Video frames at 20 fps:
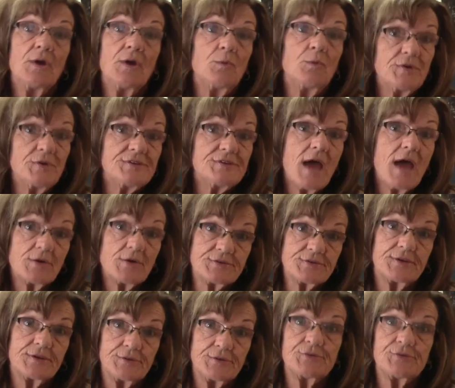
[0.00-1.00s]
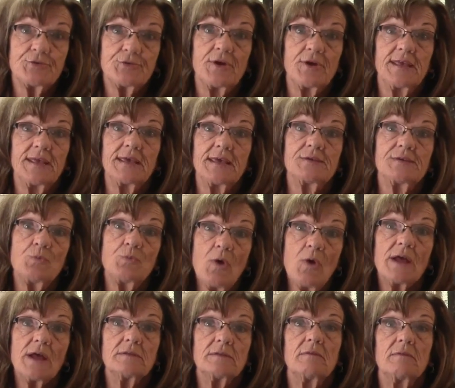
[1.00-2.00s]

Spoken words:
which house cleaners training is one.